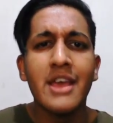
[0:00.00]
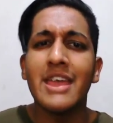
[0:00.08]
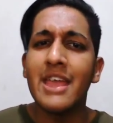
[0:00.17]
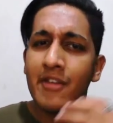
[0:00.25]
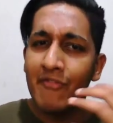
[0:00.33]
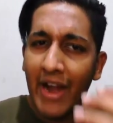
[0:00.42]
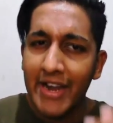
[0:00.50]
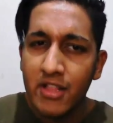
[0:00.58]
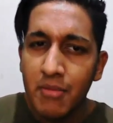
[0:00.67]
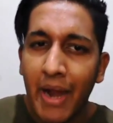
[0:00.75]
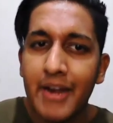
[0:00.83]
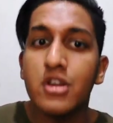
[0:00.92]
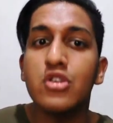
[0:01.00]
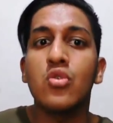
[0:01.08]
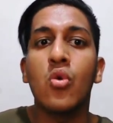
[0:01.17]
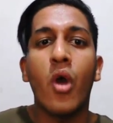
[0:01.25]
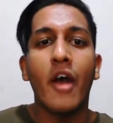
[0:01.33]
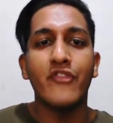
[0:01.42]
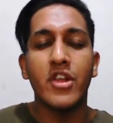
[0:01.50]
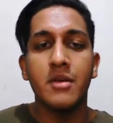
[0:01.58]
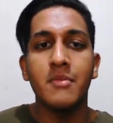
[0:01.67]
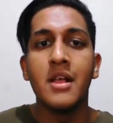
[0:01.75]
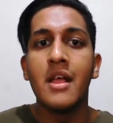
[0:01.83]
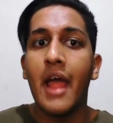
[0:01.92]
He invited the batter to go after
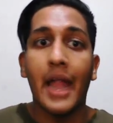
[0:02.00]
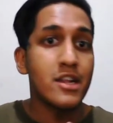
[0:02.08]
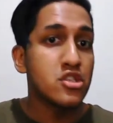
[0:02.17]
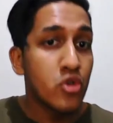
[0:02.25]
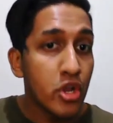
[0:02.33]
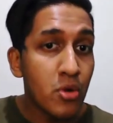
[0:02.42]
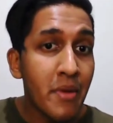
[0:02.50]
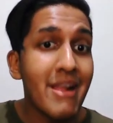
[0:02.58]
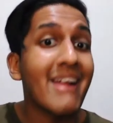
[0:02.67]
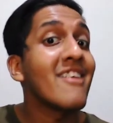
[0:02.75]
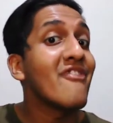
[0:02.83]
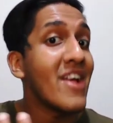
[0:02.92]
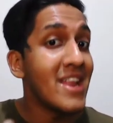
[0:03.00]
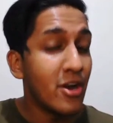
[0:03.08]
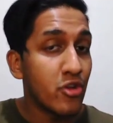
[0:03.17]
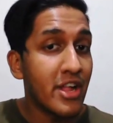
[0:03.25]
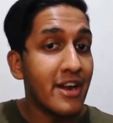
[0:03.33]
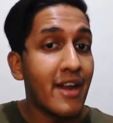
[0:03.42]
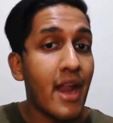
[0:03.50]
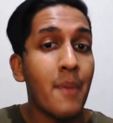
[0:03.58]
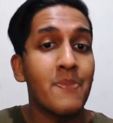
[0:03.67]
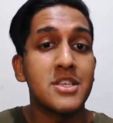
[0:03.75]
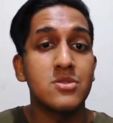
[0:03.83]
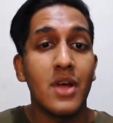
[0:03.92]
him, and Surya Kumar Yadav fell into that trap
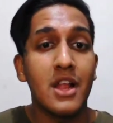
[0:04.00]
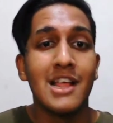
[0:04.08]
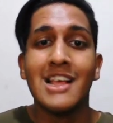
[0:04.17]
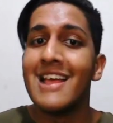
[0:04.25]
as well.